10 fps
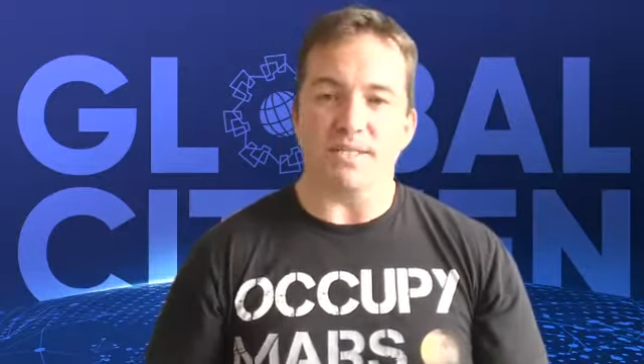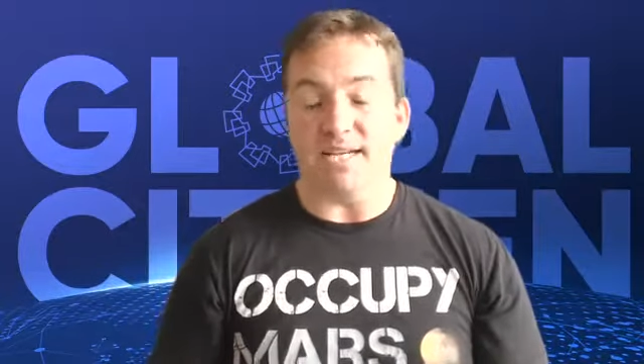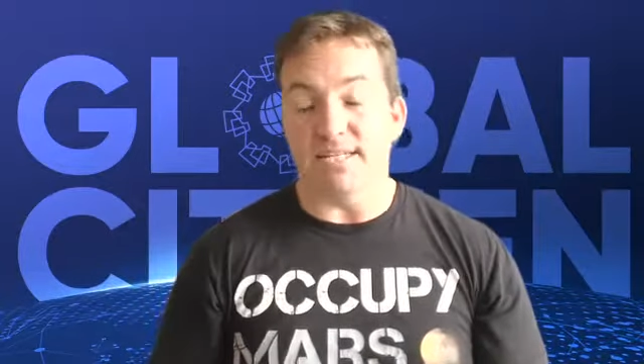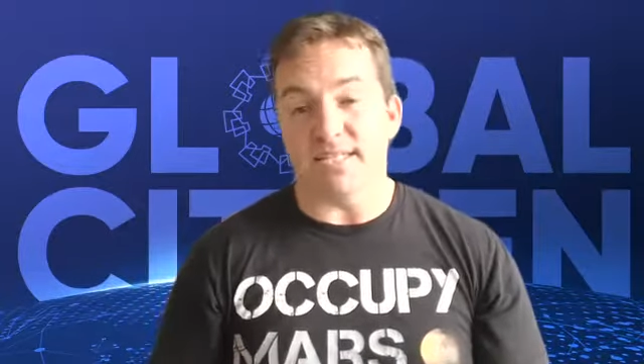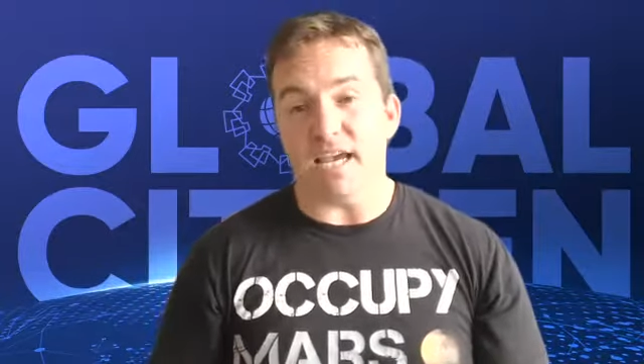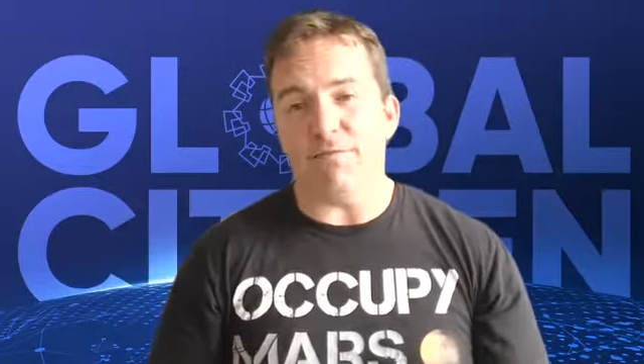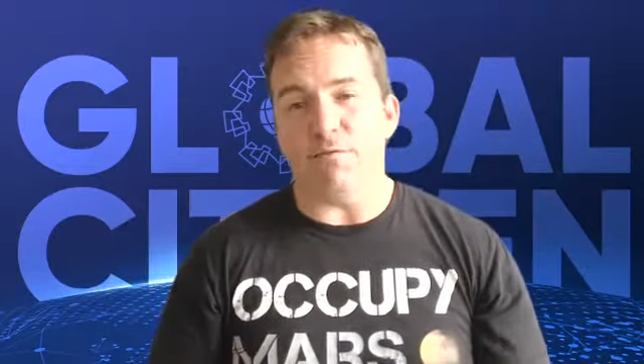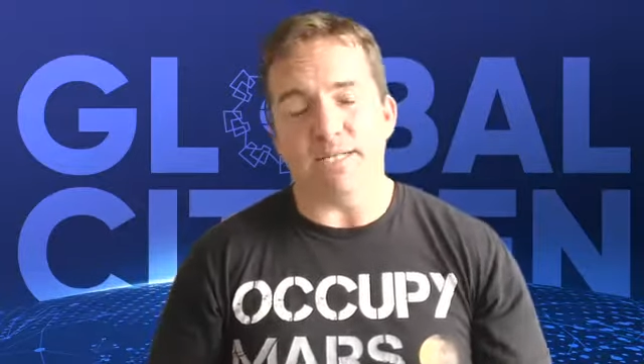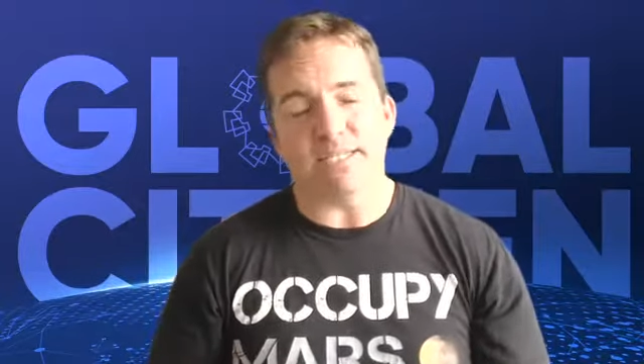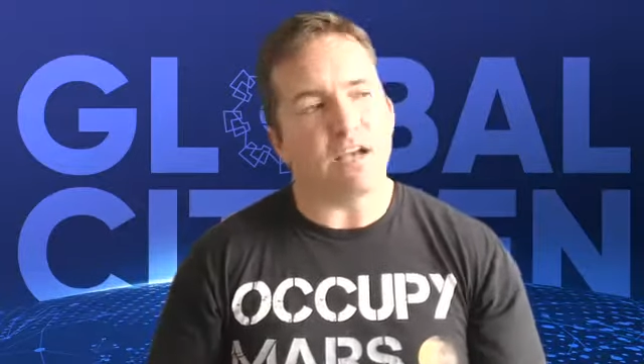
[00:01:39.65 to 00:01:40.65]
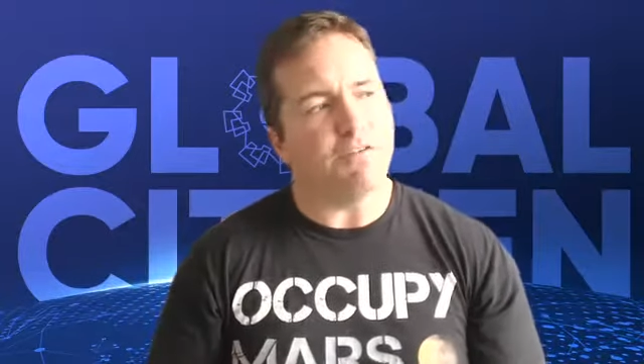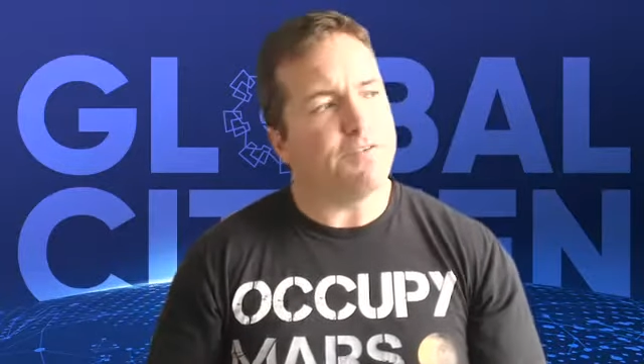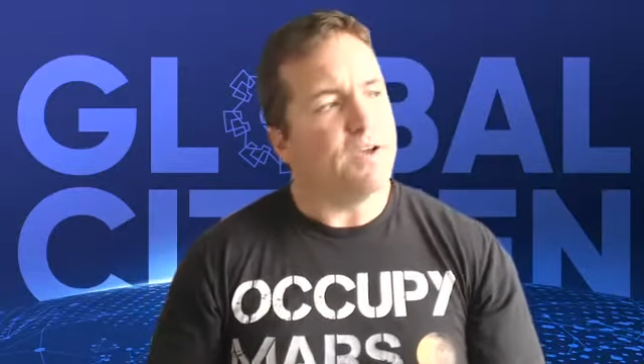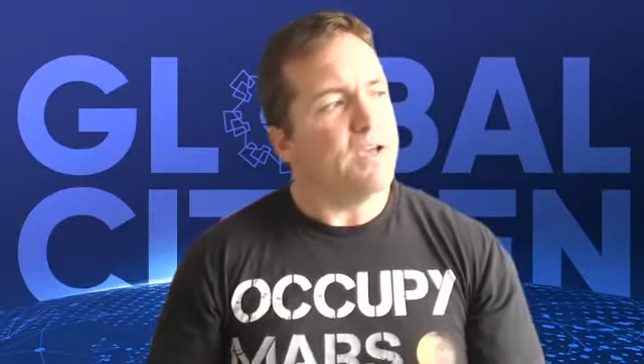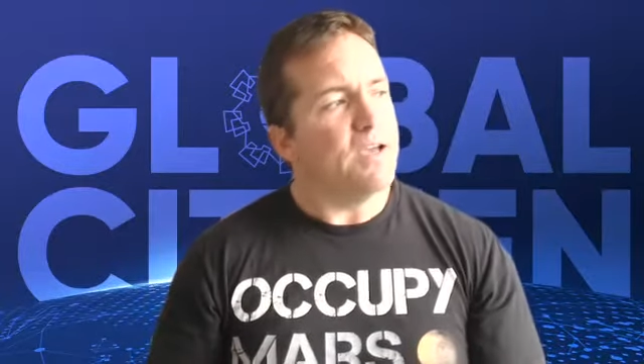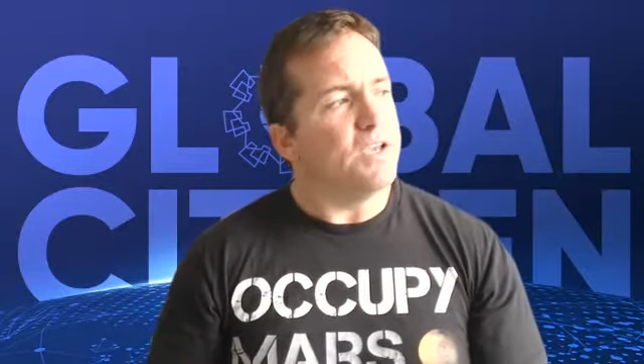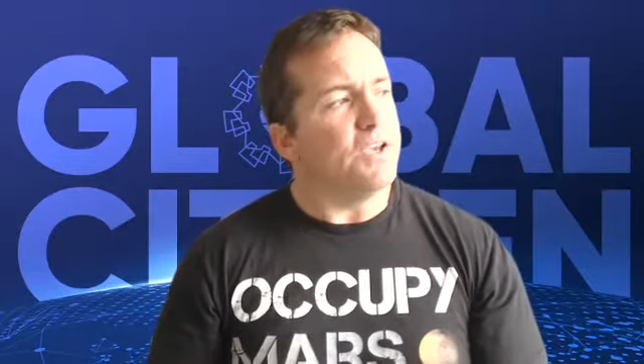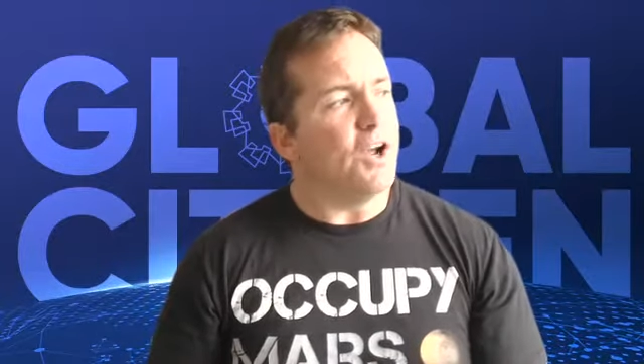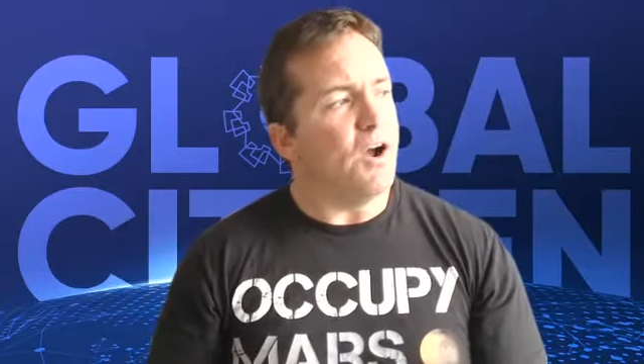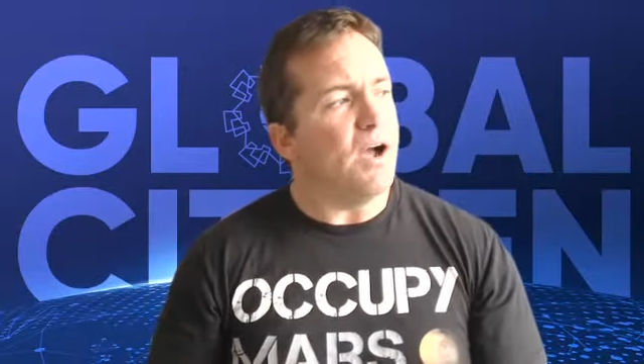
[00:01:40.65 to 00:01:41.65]
I can say for myself, you
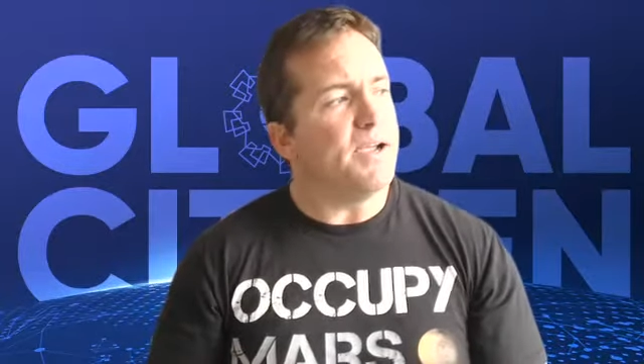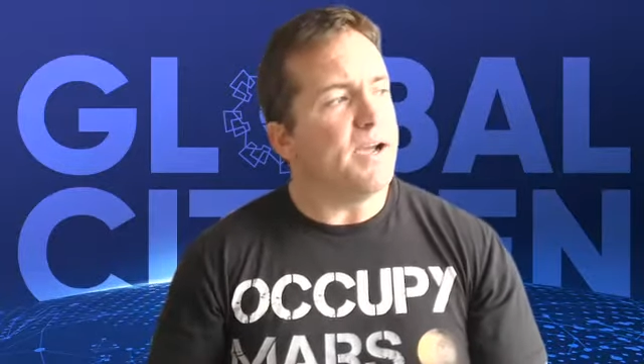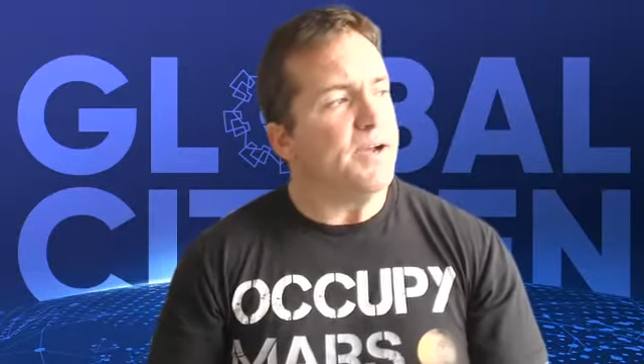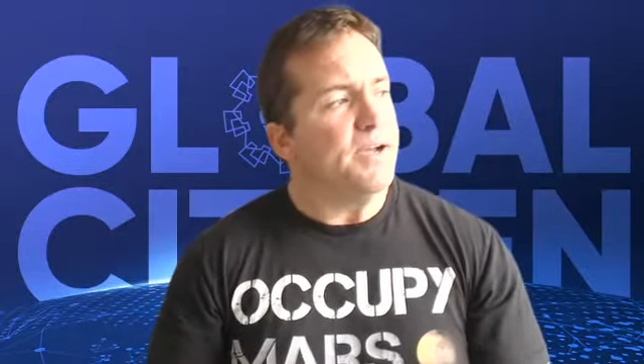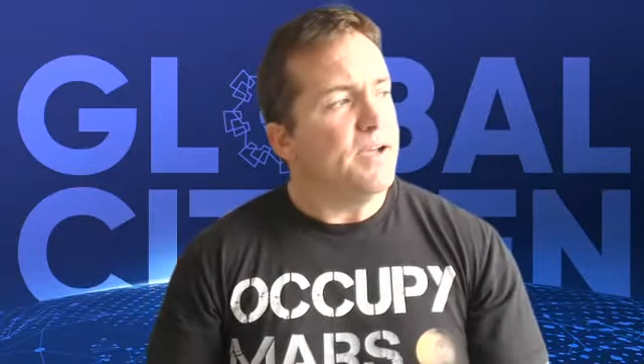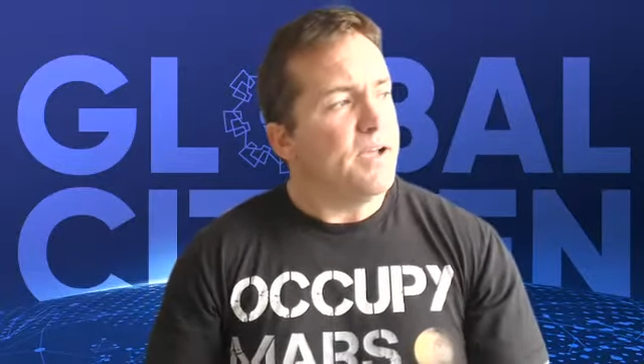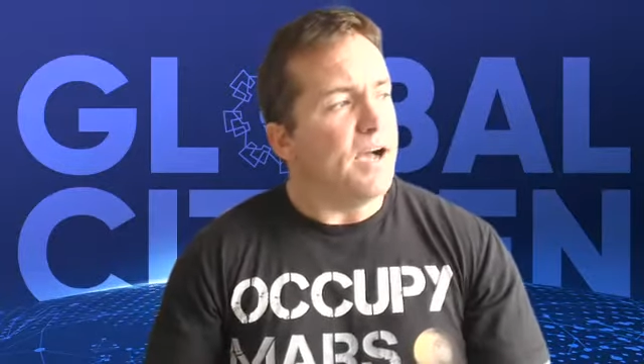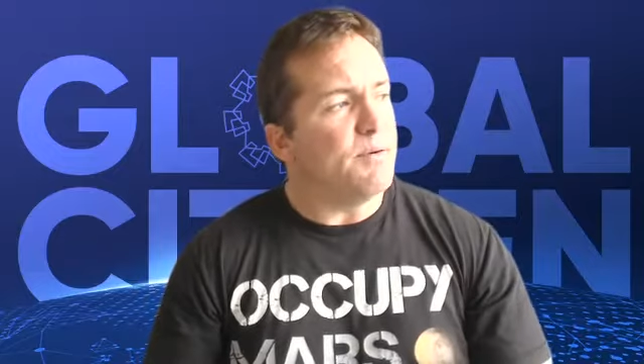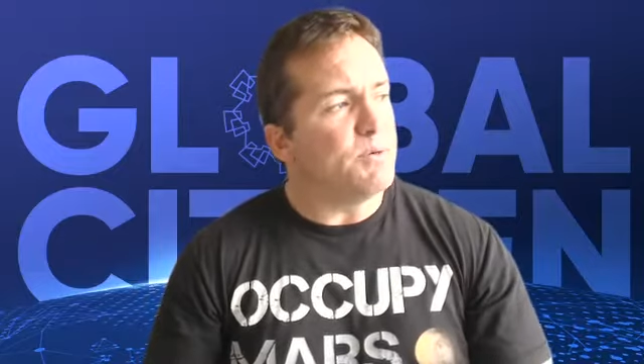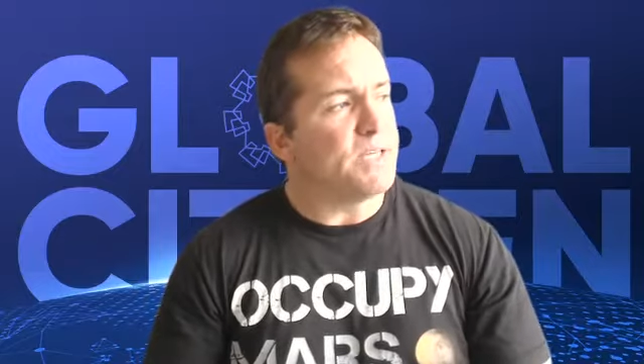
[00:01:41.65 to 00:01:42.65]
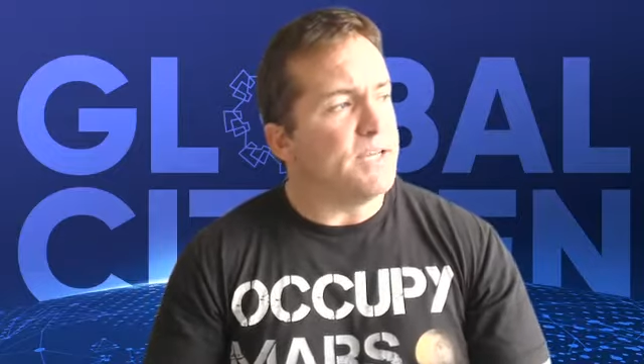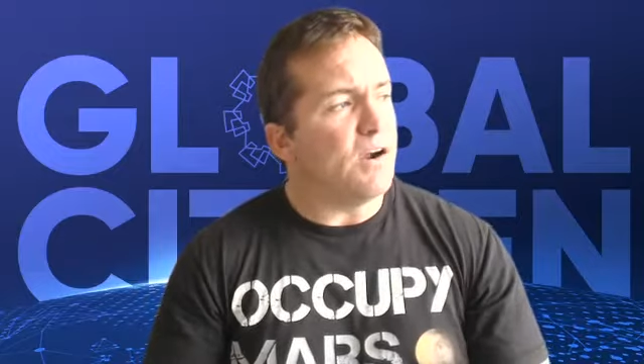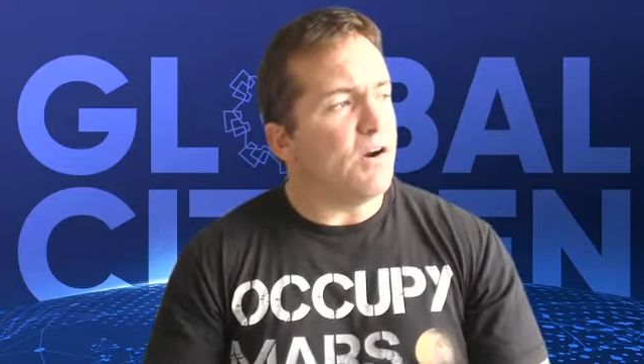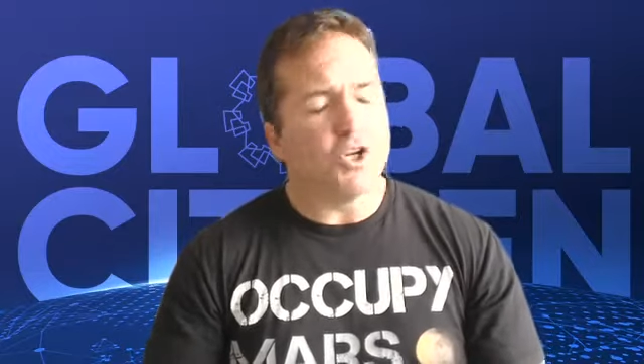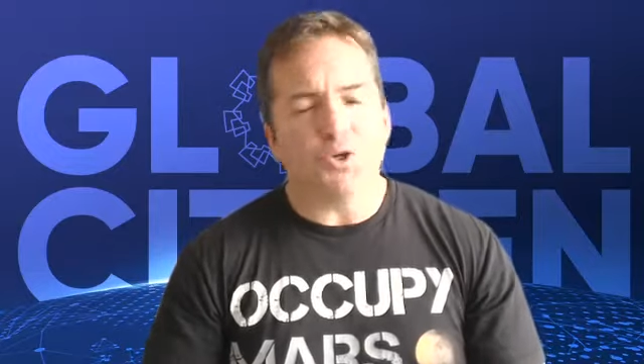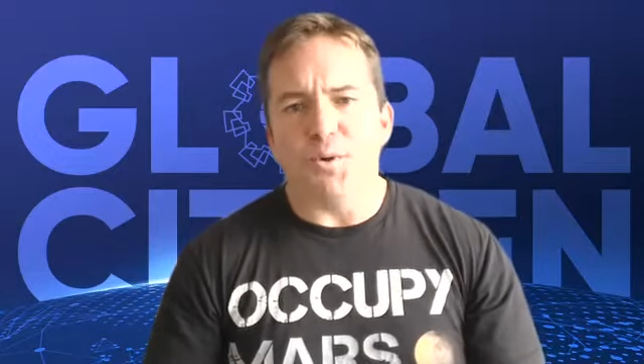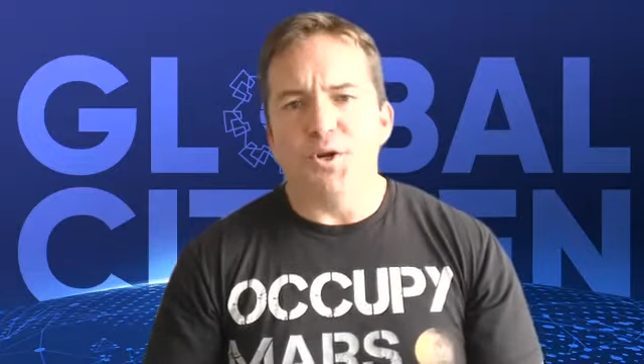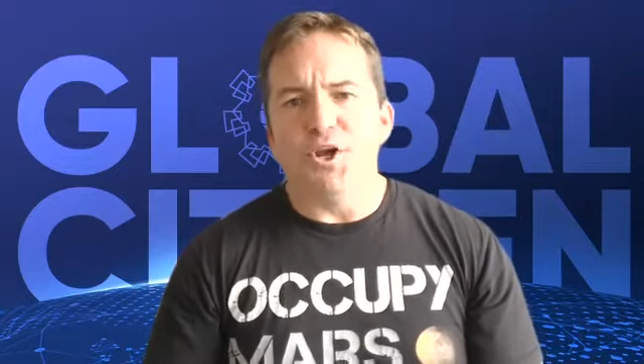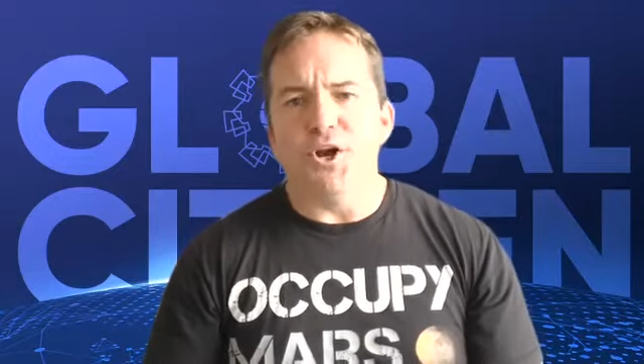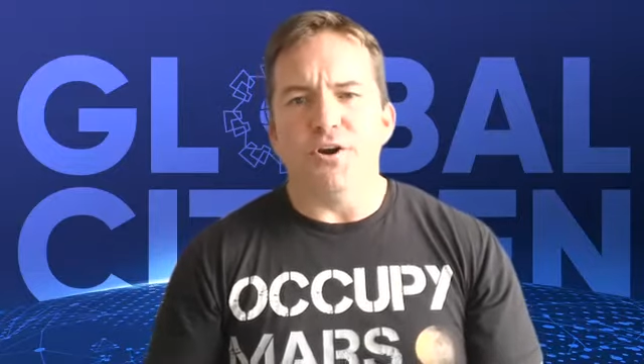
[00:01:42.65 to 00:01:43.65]
know, I was a young
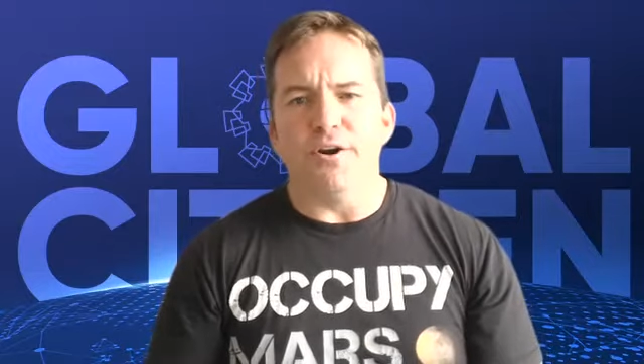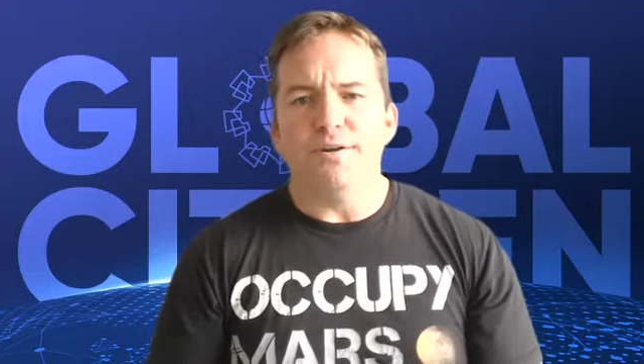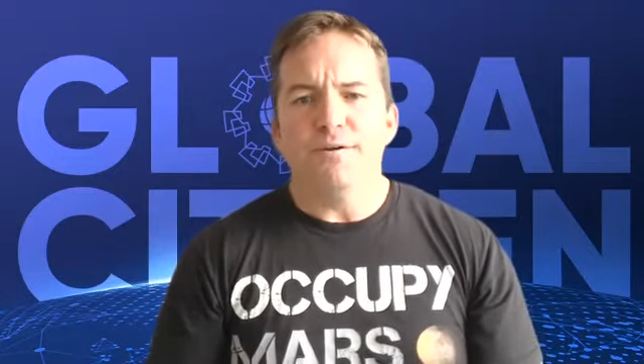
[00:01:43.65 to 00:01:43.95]
entrepreneur and,